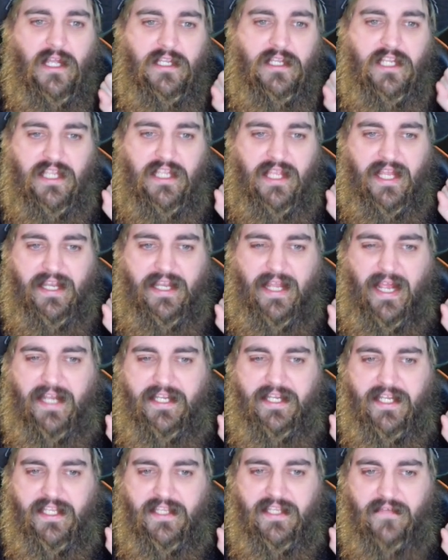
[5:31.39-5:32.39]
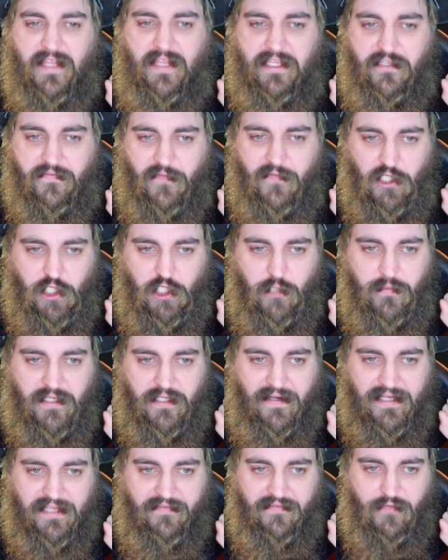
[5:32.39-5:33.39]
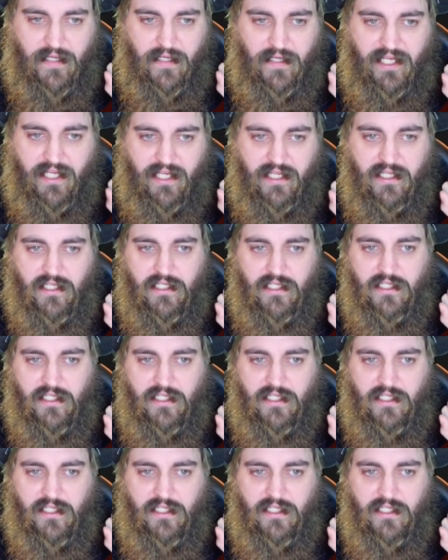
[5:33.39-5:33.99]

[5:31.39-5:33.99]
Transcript: You can then edit the volume directly through here.